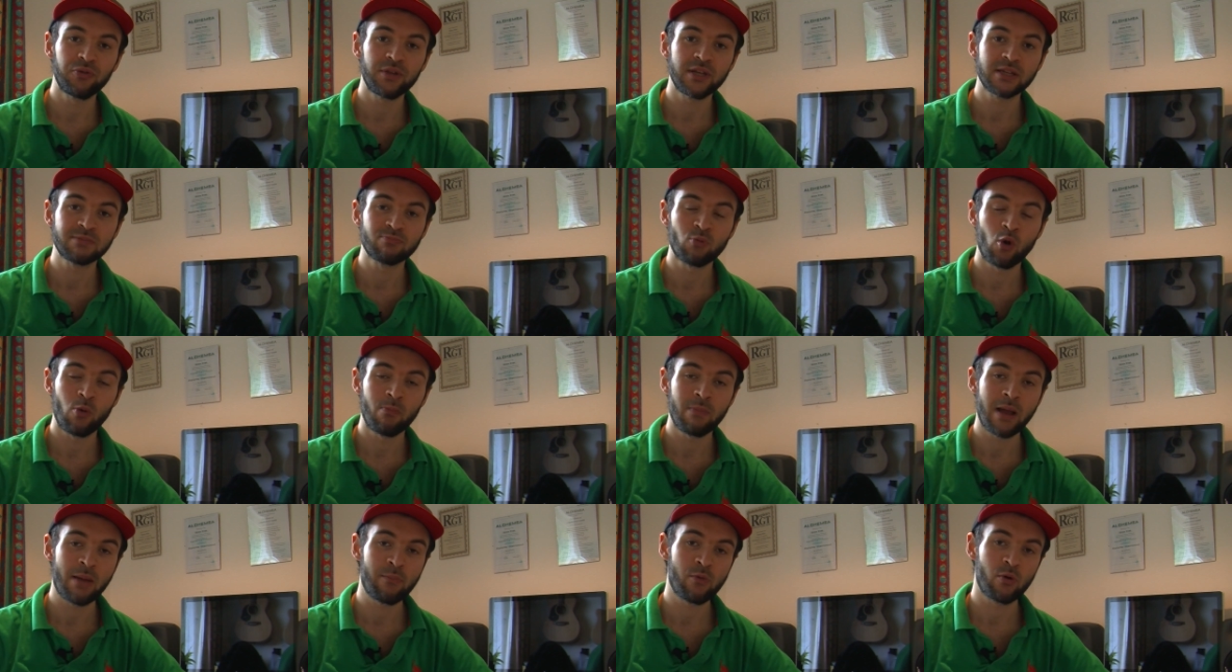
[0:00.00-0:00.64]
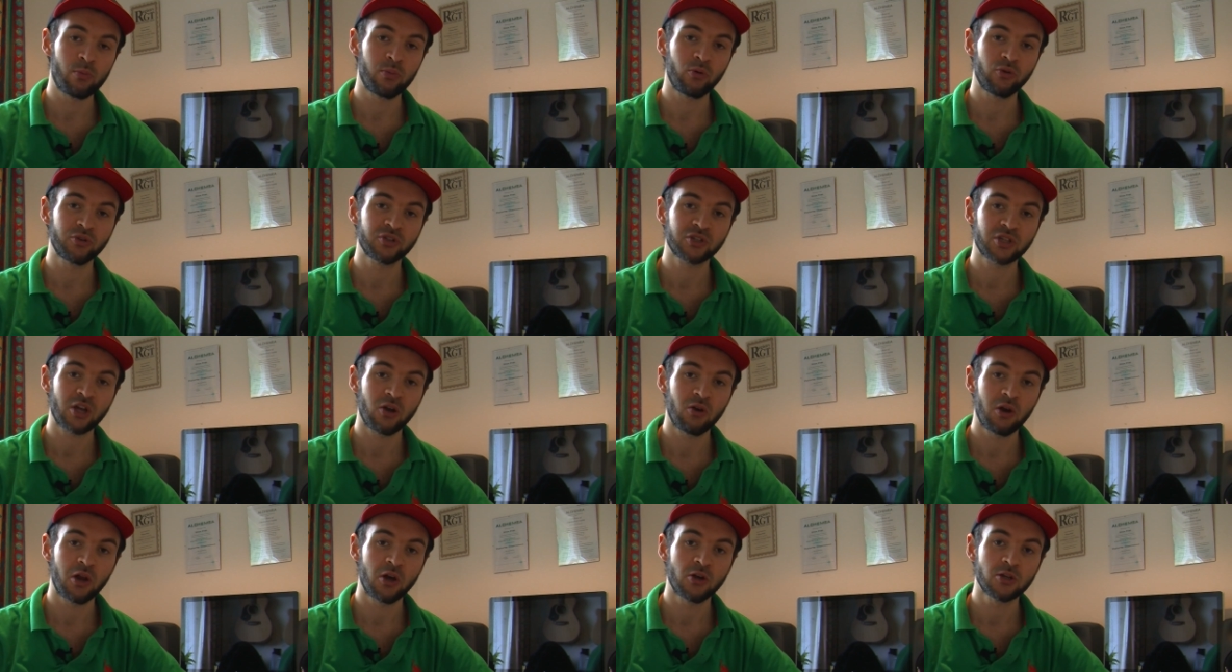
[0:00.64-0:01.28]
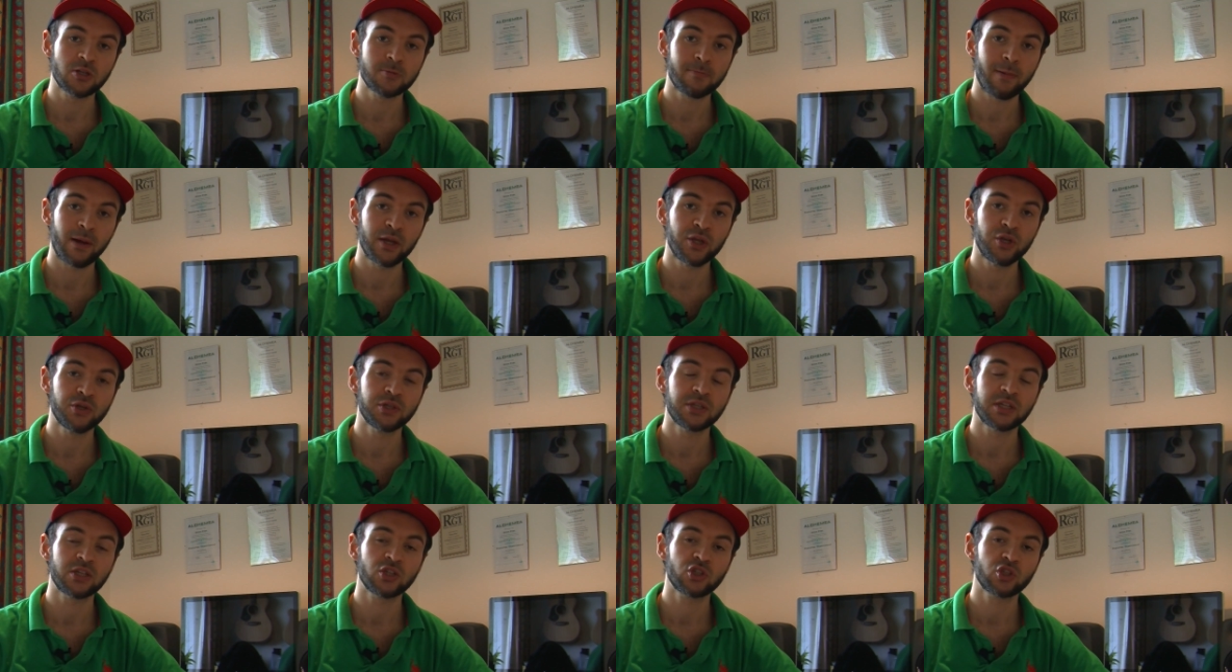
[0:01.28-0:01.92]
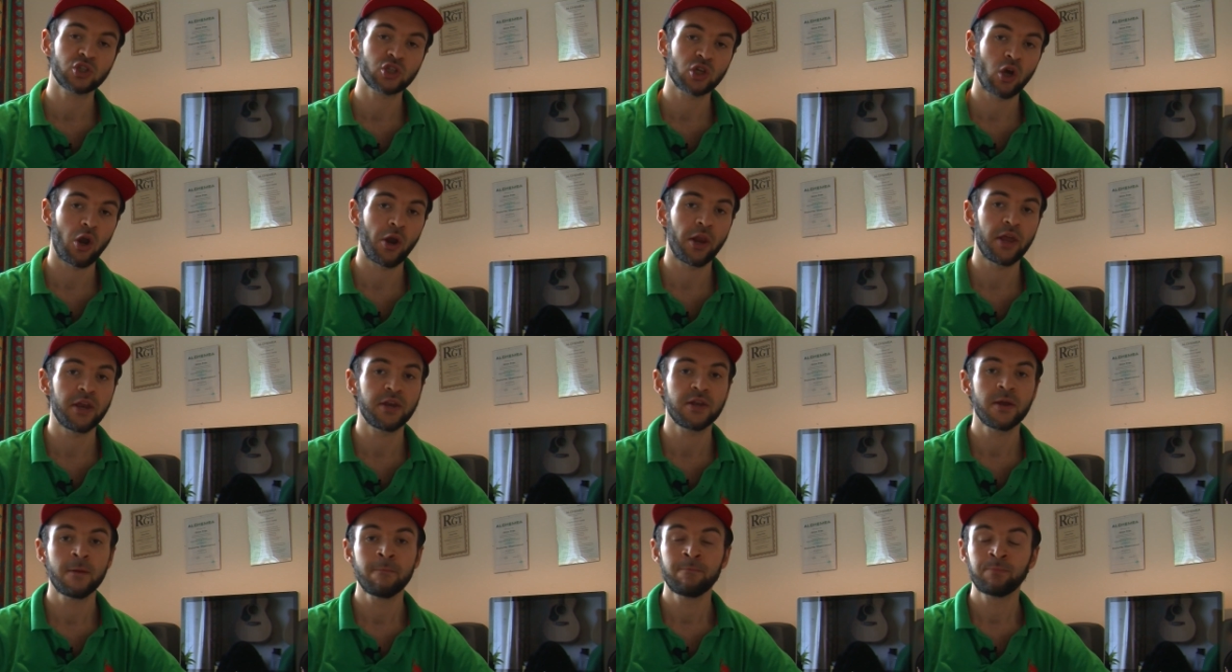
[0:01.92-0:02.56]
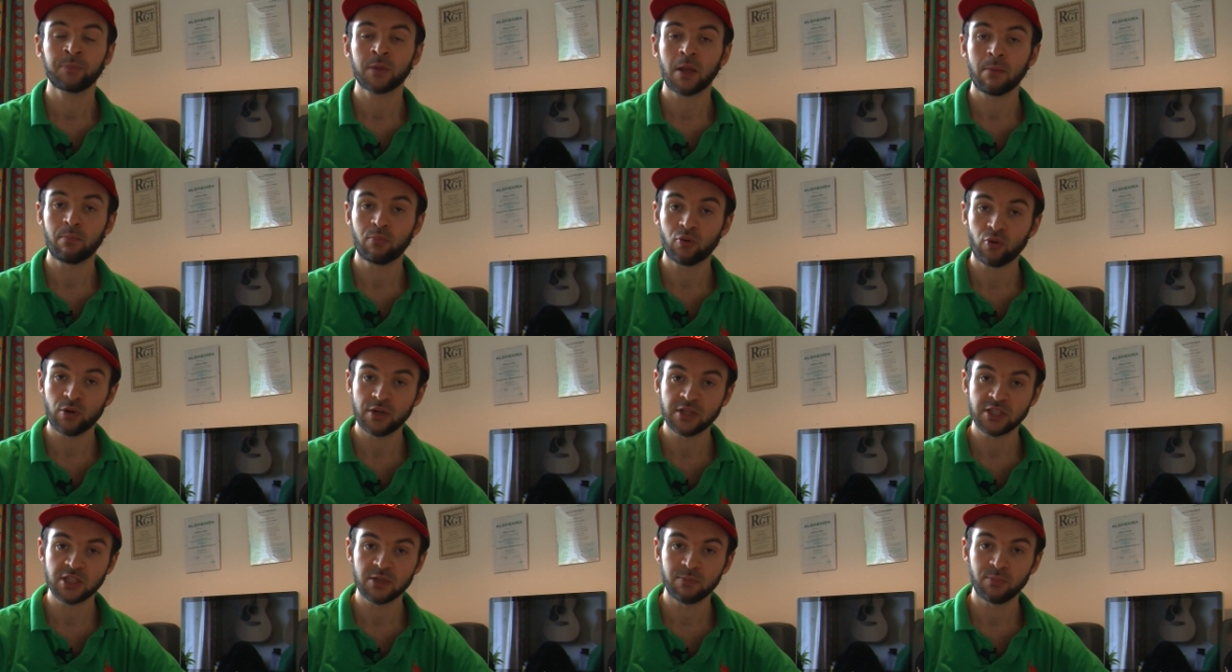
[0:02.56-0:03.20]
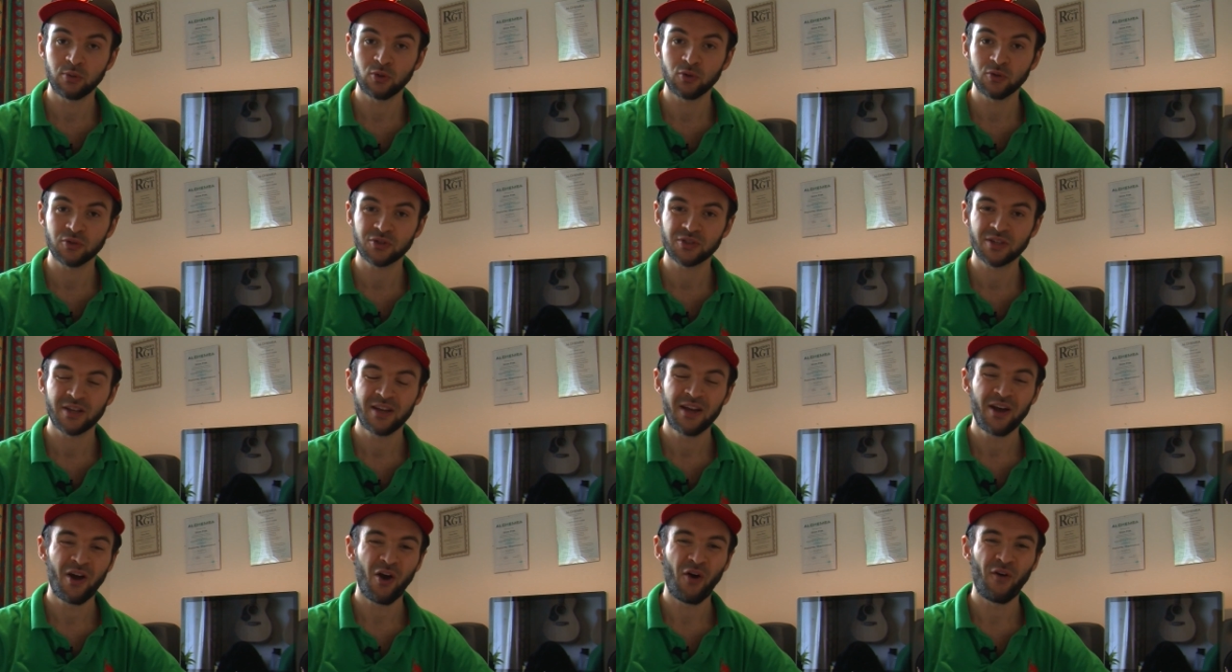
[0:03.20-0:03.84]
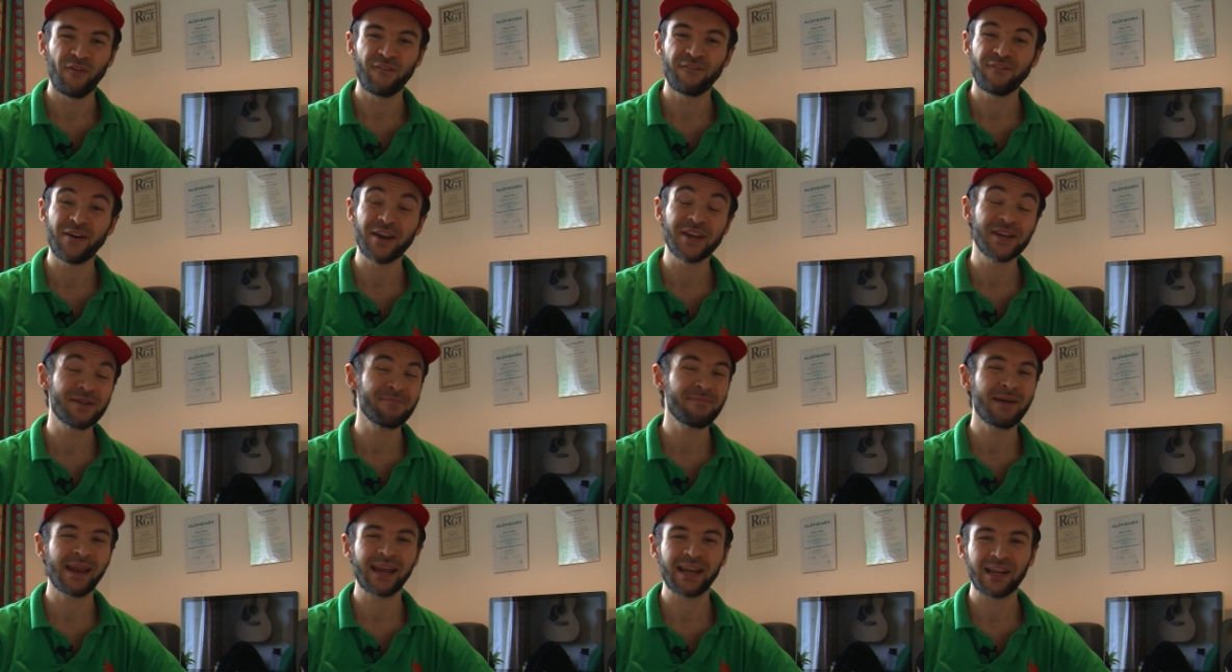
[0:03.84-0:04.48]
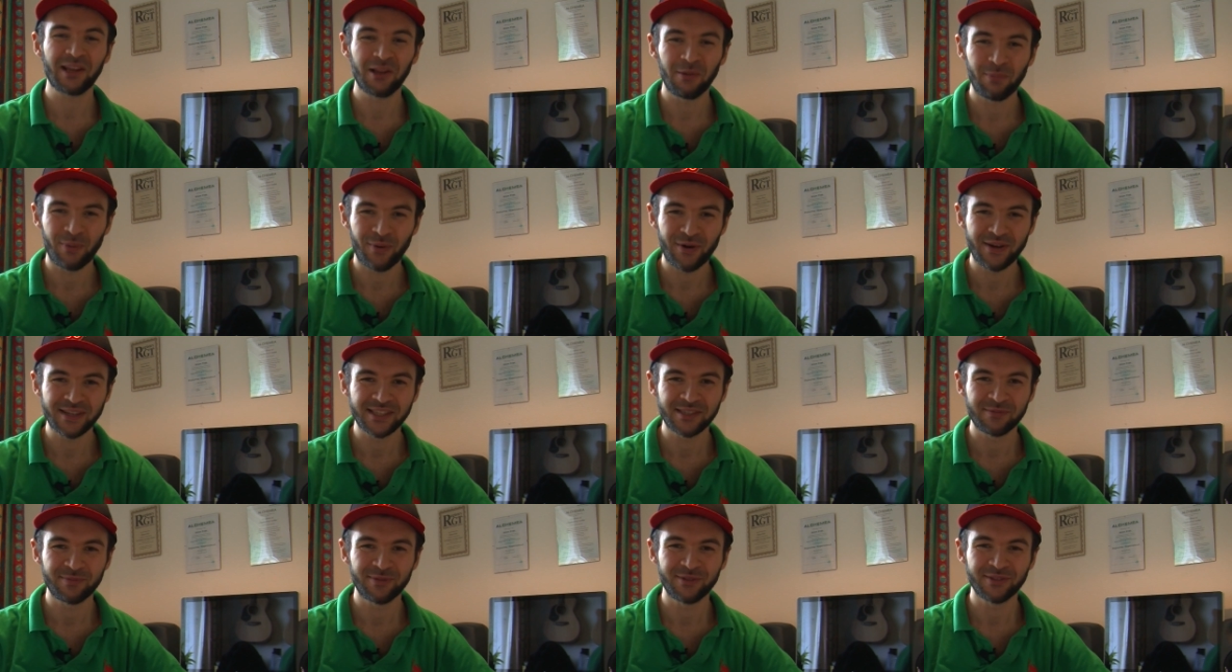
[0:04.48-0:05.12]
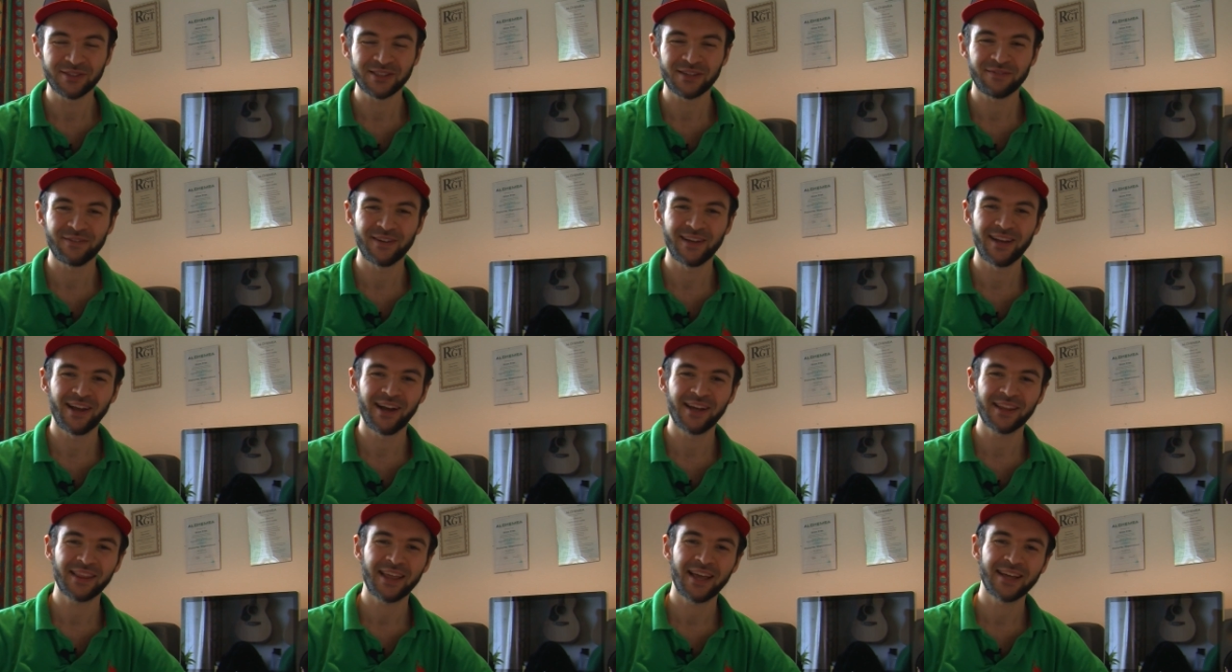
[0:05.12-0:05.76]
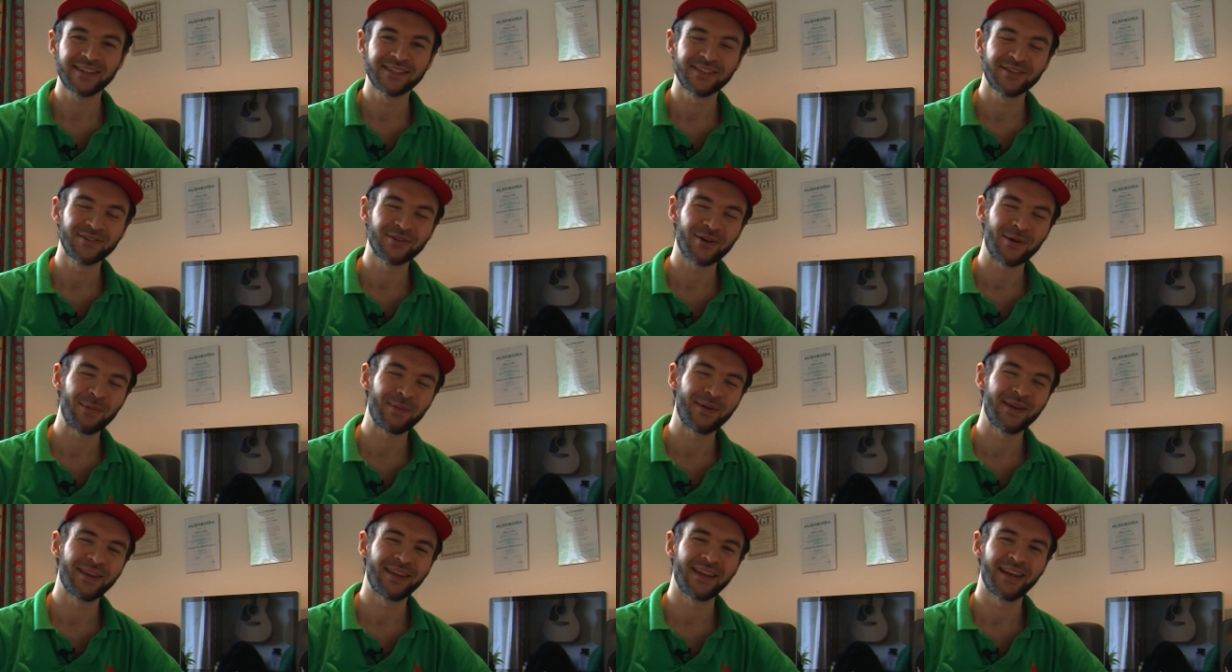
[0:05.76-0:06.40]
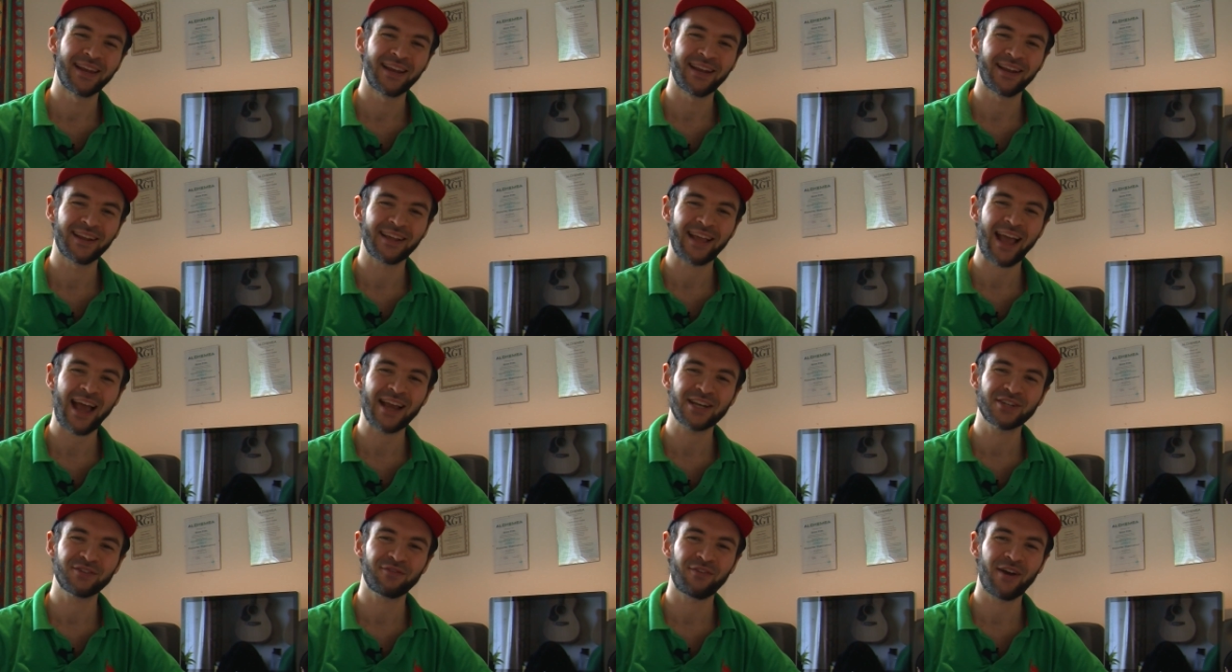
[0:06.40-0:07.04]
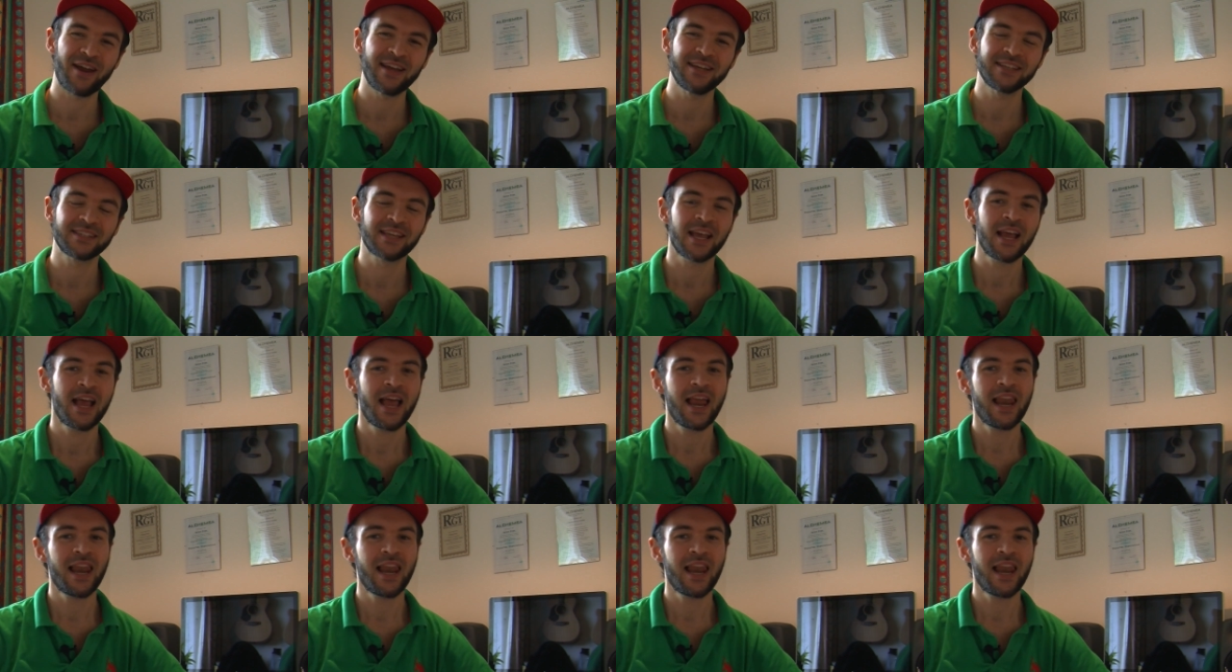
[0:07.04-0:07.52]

these more memorable solos by using solid principles, or fundamental principles if you like there, to drop in the little catchphrase.